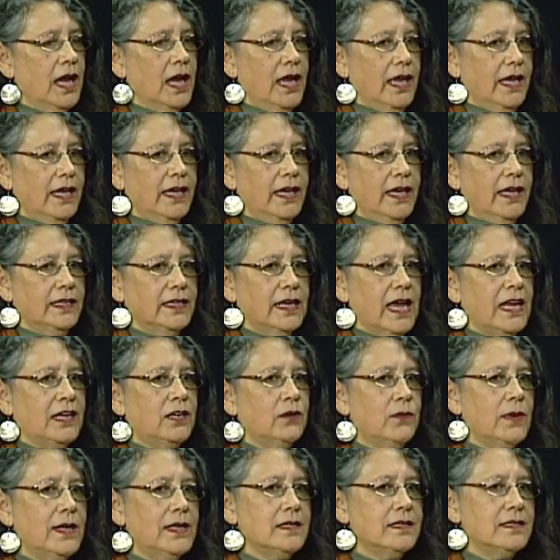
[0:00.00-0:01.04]
And I
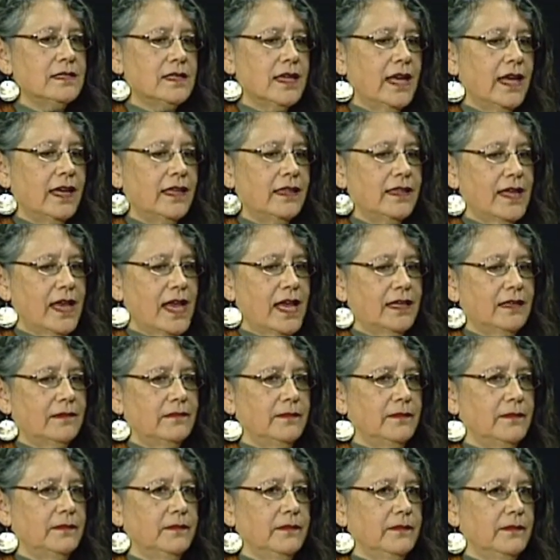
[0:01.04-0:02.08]
don't want to say that
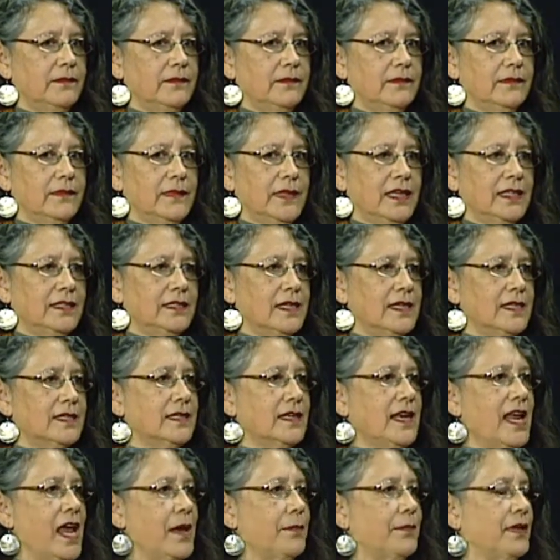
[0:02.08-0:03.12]
it
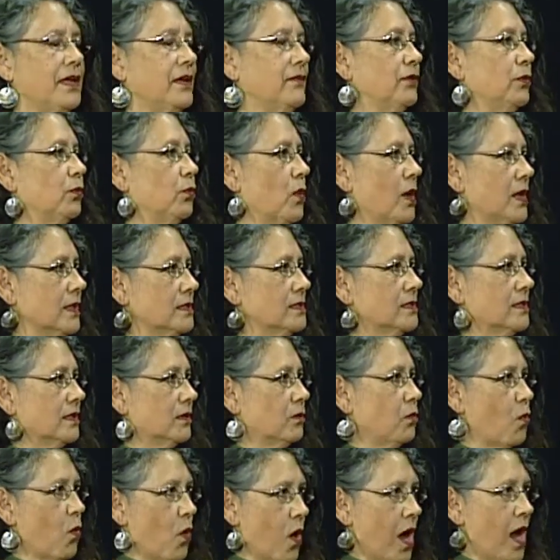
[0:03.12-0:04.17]
doesn't happen every once in
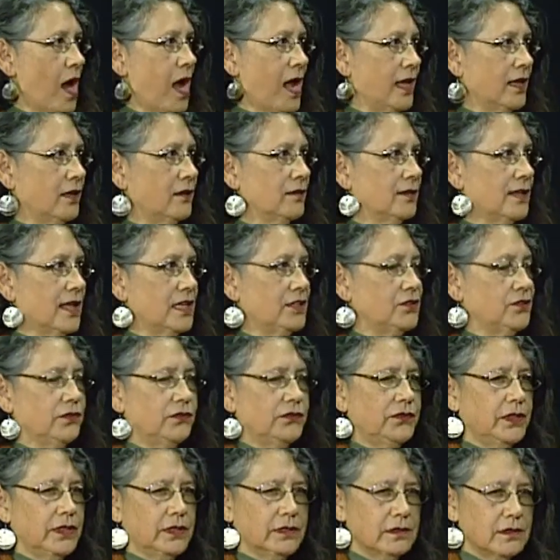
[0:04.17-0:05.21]
a while that you
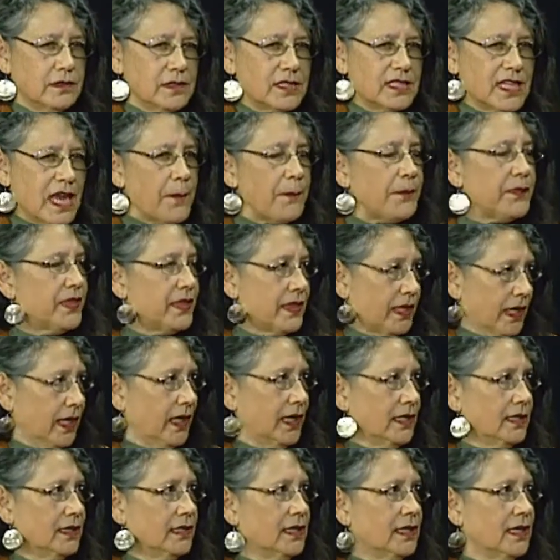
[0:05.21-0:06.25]
feel
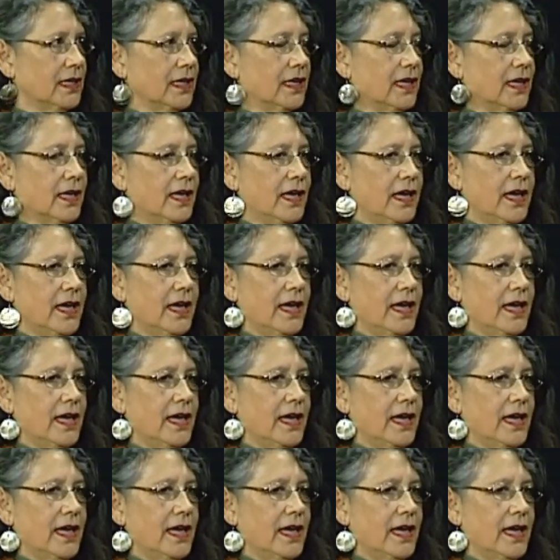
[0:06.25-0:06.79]
something. Mm -hmm.